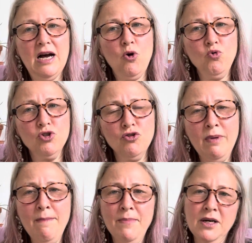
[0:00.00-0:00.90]
Also
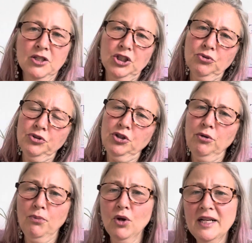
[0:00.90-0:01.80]
remember, children who are
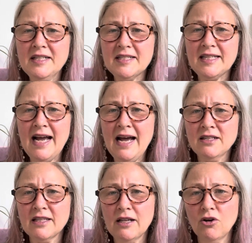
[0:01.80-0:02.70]
pulling to stand,
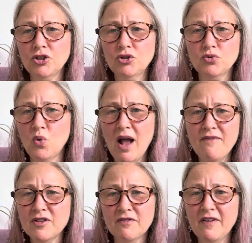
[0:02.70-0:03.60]
they'll use
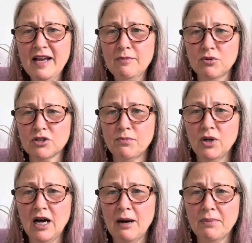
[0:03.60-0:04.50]
whatever's available to pull
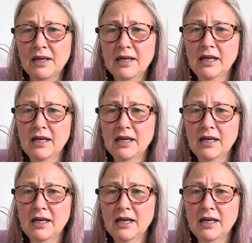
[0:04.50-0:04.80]
up.